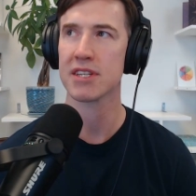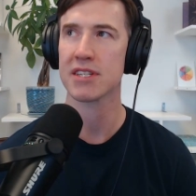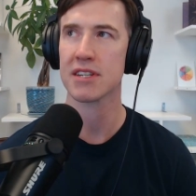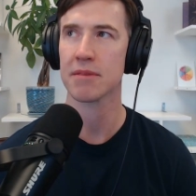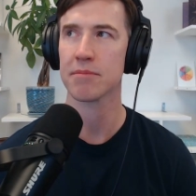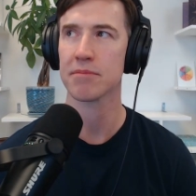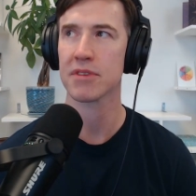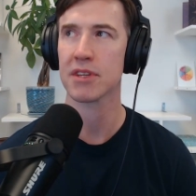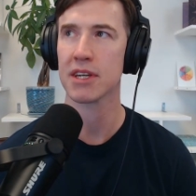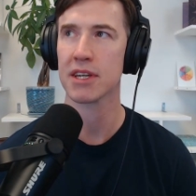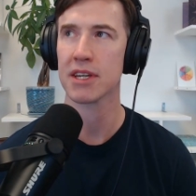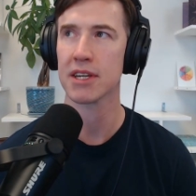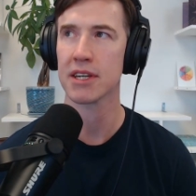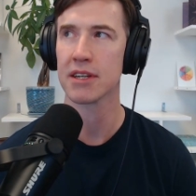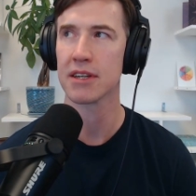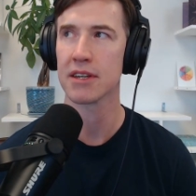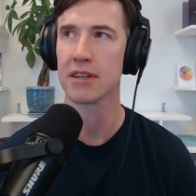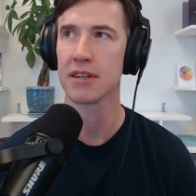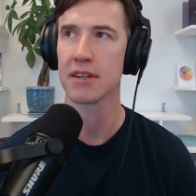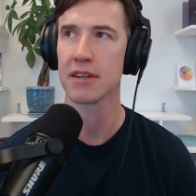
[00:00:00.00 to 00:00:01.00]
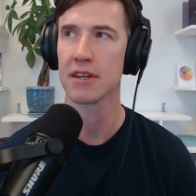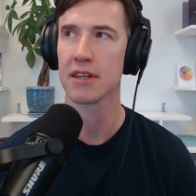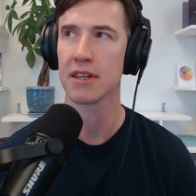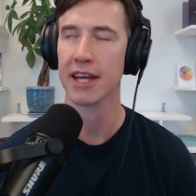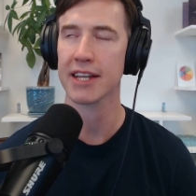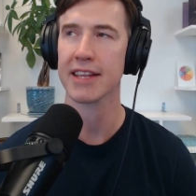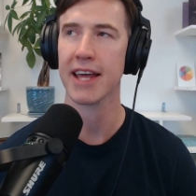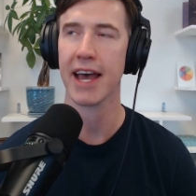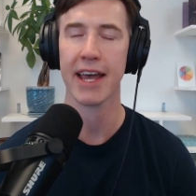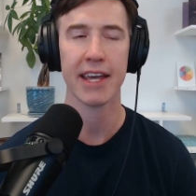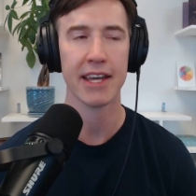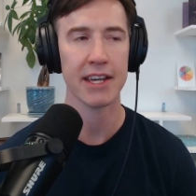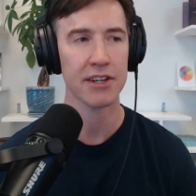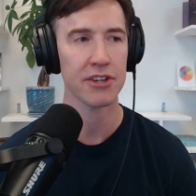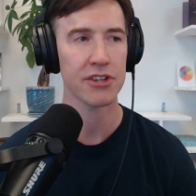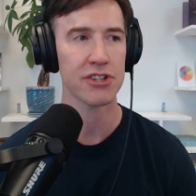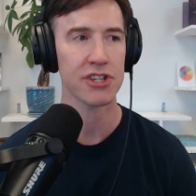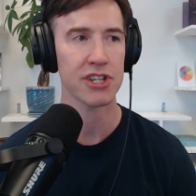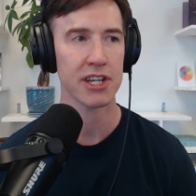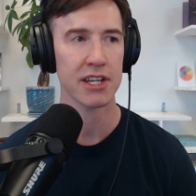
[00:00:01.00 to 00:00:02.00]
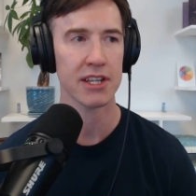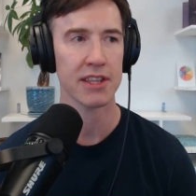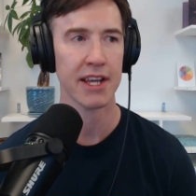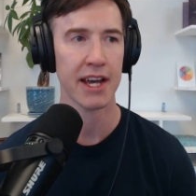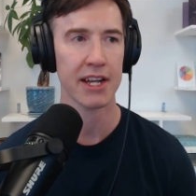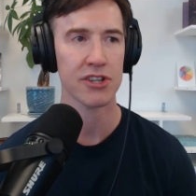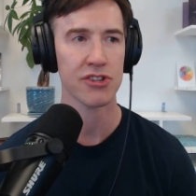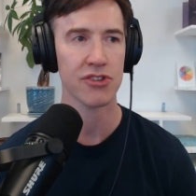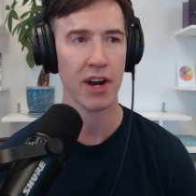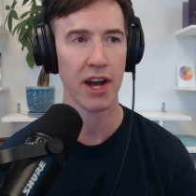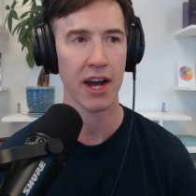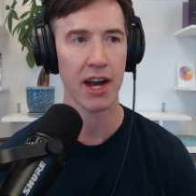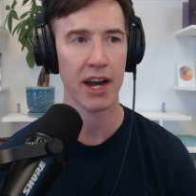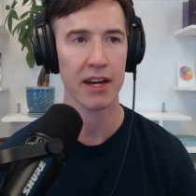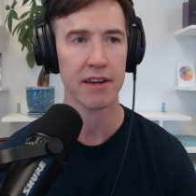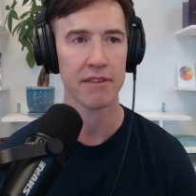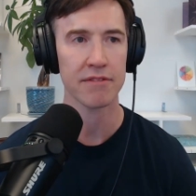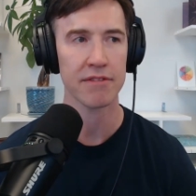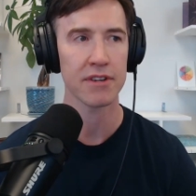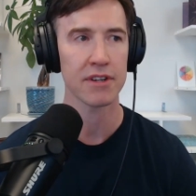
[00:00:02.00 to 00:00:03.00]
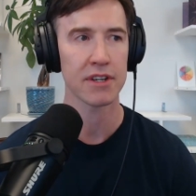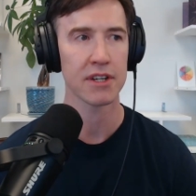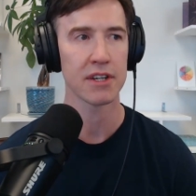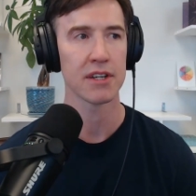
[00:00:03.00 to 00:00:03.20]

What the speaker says: something like that energy and that drive.